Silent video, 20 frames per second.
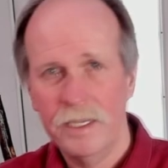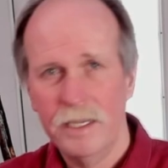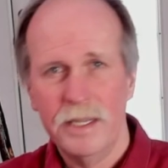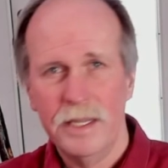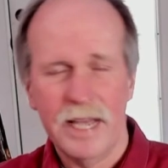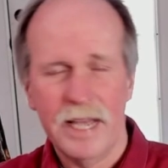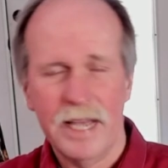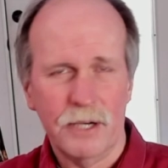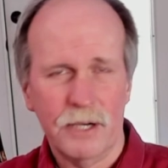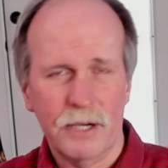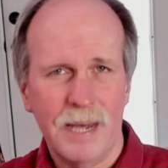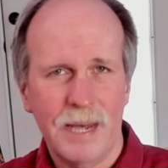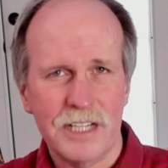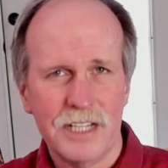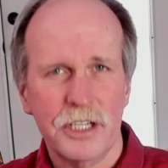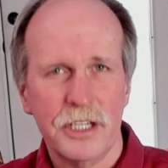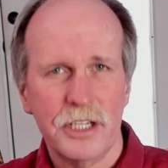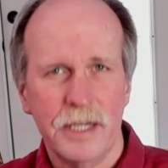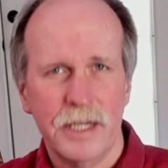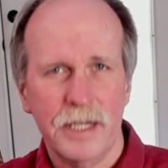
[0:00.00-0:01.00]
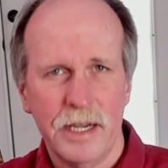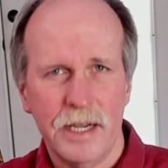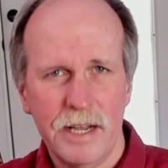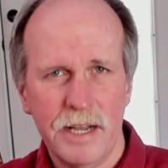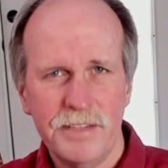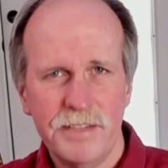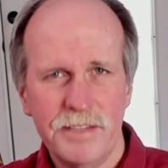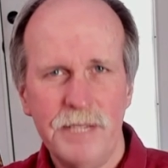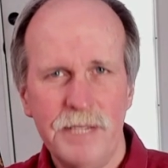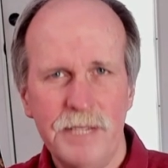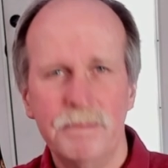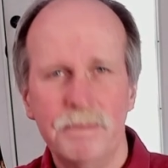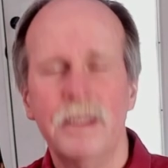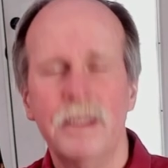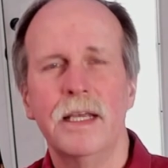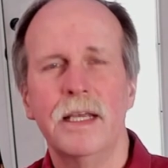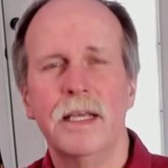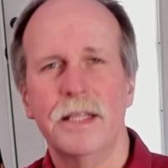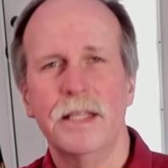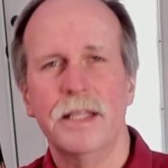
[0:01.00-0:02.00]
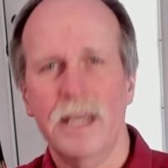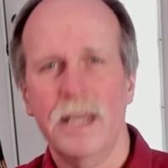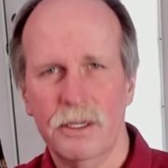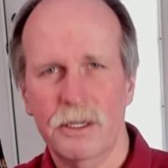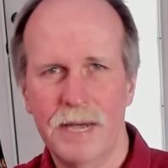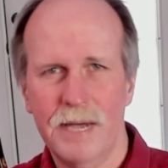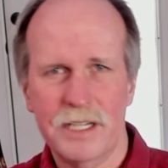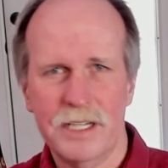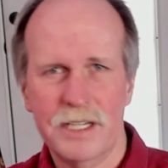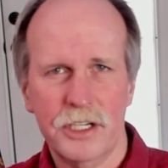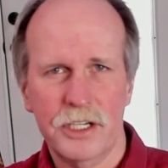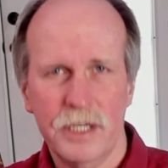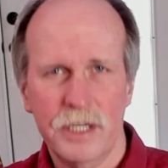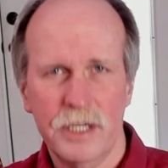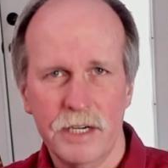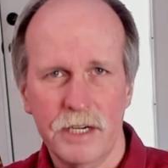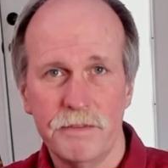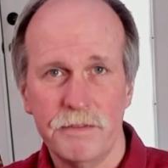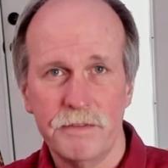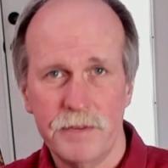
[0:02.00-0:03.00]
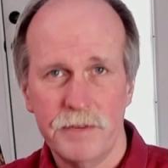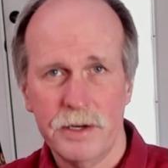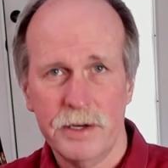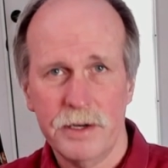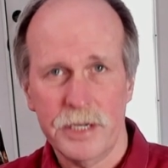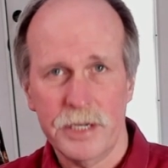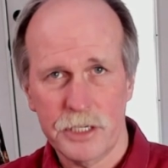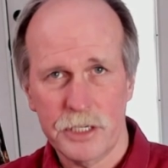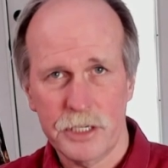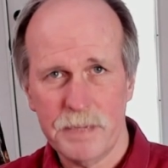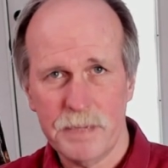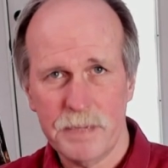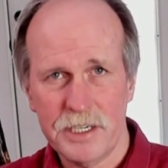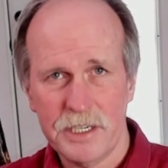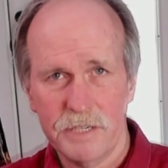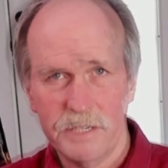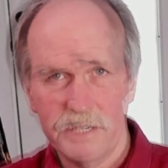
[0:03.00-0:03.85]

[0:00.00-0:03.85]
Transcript: That glass can get heavy and that glass can get very expensive.